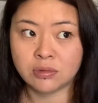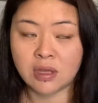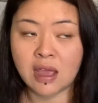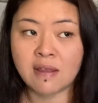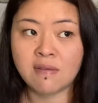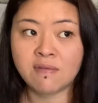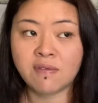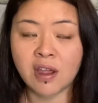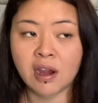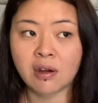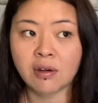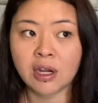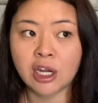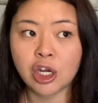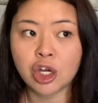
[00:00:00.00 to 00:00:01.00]
and
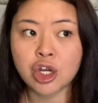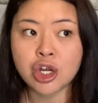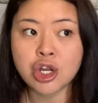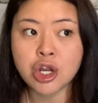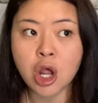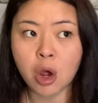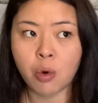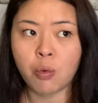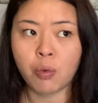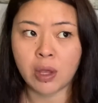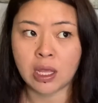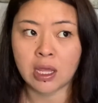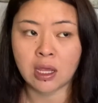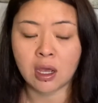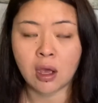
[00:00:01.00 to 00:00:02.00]
very
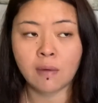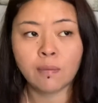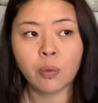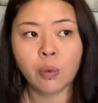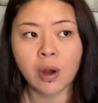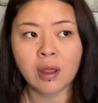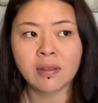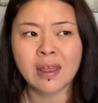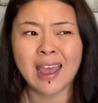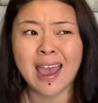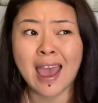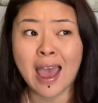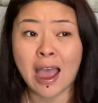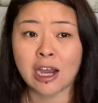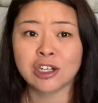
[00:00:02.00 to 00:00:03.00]
knowing of where they
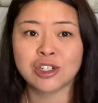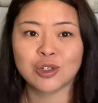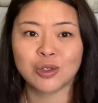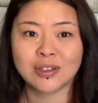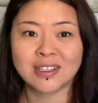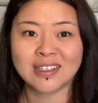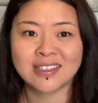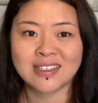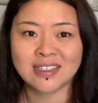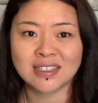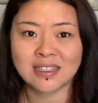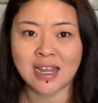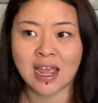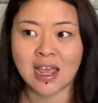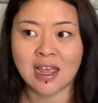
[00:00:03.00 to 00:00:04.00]
actually
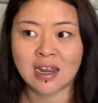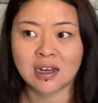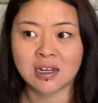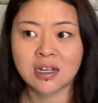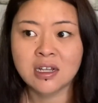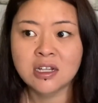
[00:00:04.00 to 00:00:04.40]
stand.